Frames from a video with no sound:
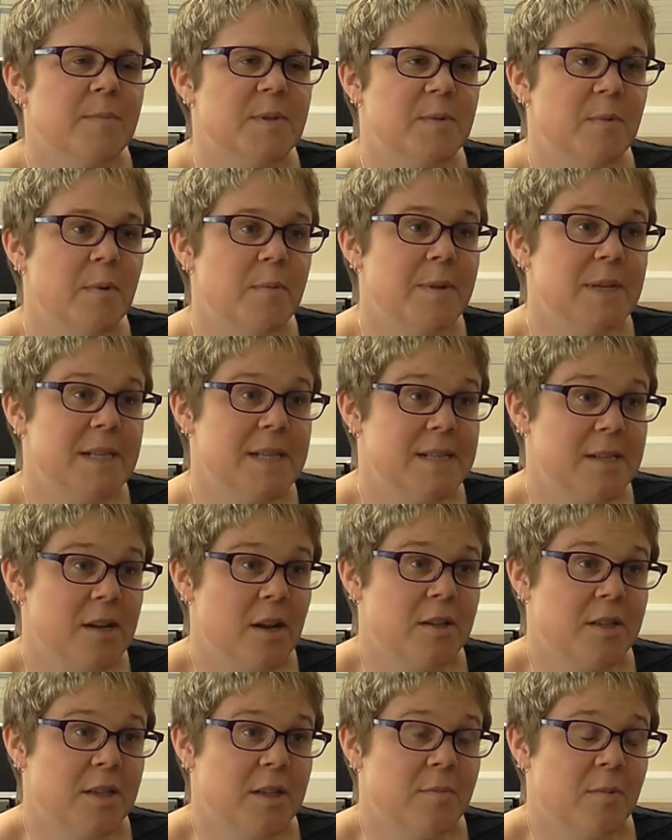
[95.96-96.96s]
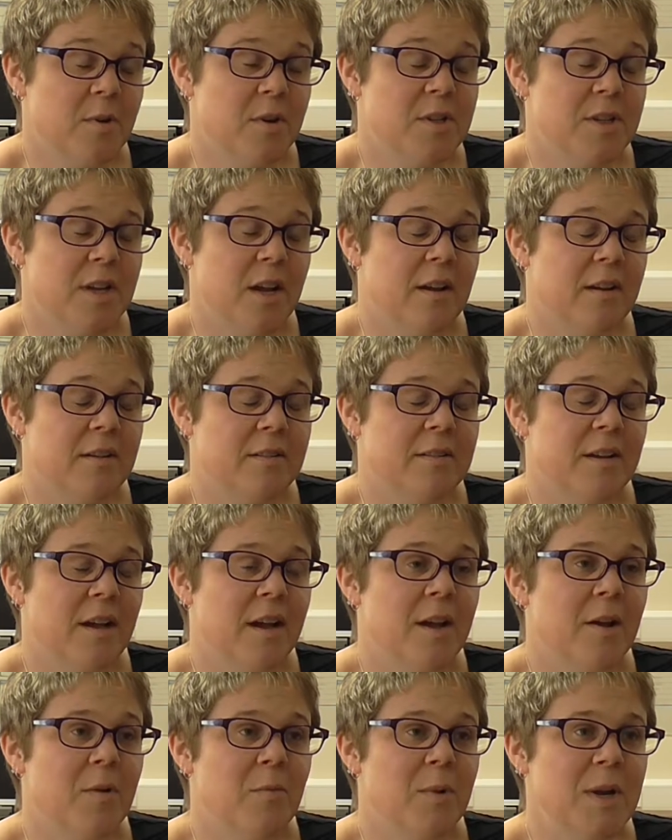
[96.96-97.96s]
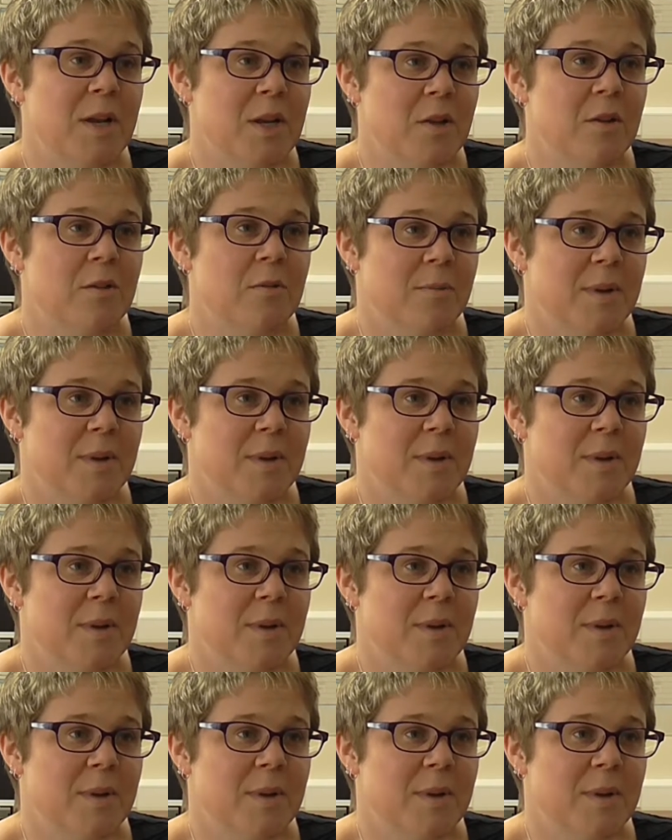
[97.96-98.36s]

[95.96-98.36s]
So when we started the project, we knew